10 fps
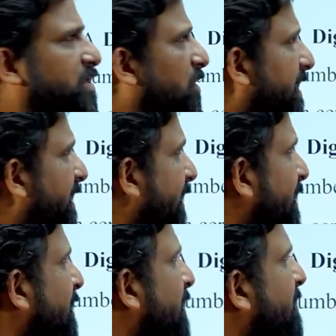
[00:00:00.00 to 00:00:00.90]
So here,
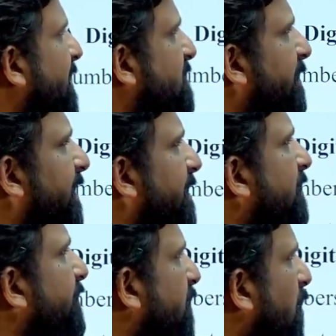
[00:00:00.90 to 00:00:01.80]
that's why
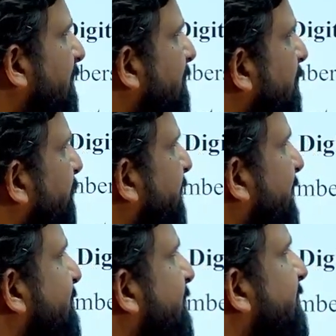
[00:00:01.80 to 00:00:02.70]
we call the term it
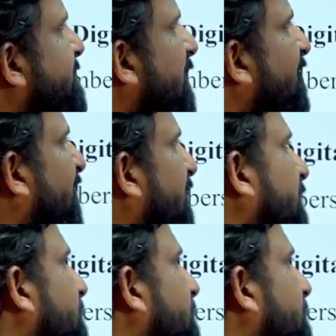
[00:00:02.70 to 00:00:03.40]
as a digital filter.